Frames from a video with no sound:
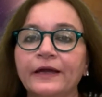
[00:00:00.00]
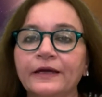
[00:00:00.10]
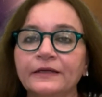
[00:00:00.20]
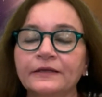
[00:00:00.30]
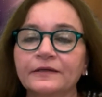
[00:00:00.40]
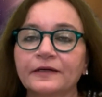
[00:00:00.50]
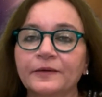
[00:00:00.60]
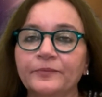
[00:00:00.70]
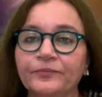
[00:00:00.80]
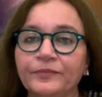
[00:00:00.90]
And
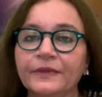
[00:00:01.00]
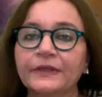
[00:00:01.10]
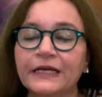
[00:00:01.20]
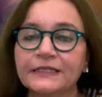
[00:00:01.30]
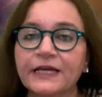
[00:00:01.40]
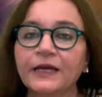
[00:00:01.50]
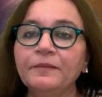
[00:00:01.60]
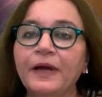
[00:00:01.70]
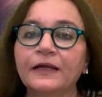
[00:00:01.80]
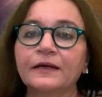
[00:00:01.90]
next
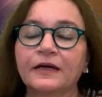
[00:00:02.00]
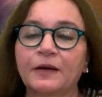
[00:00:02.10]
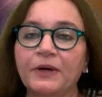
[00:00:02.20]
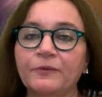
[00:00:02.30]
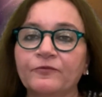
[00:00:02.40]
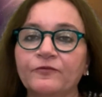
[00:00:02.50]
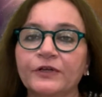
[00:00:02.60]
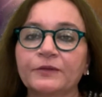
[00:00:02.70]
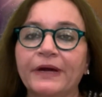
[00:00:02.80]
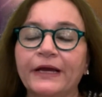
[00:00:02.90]
time I'll come
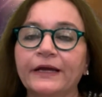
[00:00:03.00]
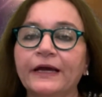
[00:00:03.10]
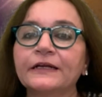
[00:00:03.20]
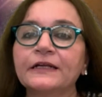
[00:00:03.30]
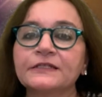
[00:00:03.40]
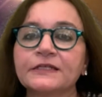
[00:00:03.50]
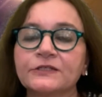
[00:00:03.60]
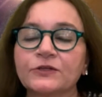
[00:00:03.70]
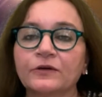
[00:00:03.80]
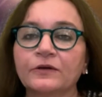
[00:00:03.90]
up with my
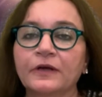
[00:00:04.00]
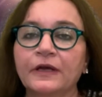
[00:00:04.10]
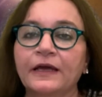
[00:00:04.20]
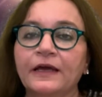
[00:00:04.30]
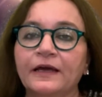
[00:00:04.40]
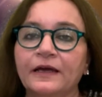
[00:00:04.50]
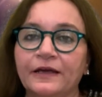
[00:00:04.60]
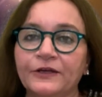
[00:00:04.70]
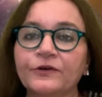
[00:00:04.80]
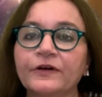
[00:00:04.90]
analysis on
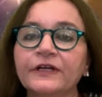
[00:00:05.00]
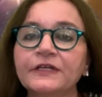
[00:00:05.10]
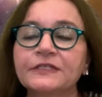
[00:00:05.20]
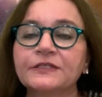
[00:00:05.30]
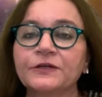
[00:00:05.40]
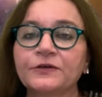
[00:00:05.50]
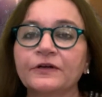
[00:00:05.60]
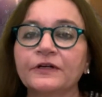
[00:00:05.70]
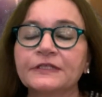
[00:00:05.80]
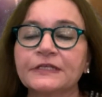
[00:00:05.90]
Uranus.
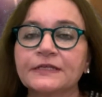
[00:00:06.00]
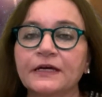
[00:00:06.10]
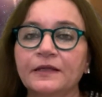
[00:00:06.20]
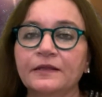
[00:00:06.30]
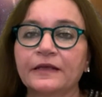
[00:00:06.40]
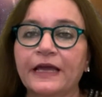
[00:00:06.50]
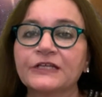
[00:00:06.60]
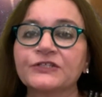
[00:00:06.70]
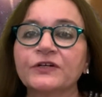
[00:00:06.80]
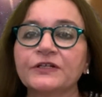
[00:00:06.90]
Uranus is our
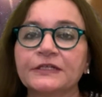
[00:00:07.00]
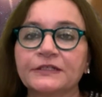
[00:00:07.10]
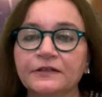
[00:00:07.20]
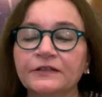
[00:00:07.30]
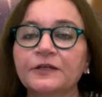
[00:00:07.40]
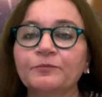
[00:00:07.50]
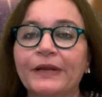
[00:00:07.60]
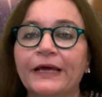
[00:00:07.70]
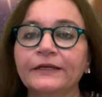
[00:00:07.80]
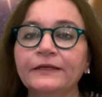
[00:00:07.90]
extra
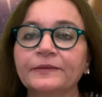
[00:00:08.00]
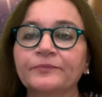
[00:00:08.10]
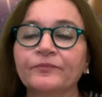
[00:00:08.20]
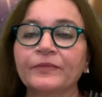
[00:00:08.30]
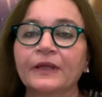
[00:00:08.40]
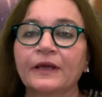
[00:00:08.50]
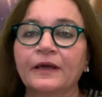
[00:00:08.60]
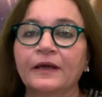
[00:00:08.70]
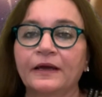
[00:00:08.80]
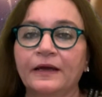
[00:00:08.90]
Saturnian planet.
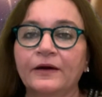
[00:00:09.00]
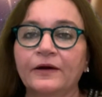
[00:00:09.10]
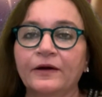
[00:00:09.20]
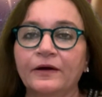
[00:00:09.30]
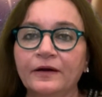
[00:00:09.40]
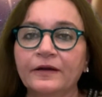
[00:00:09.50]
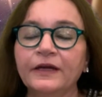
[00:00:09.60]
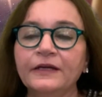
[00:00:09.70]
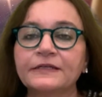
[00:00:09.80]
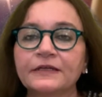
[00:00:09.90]

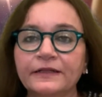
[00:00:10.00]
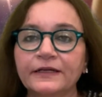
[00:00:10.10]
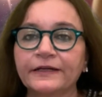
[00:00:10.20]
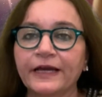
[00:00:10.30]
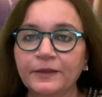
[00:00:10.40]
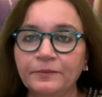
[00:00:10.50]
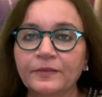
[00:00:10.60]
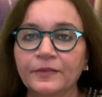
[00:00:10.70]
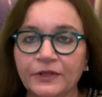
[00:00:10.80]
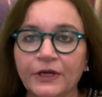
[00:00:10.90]
Okay, till that
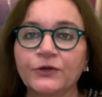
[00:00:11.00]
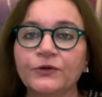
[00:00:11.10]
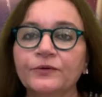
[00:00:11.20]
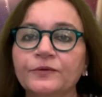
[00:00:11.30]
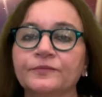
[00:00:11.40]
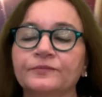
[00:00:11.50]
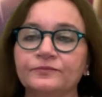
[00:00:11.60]
time, thank you.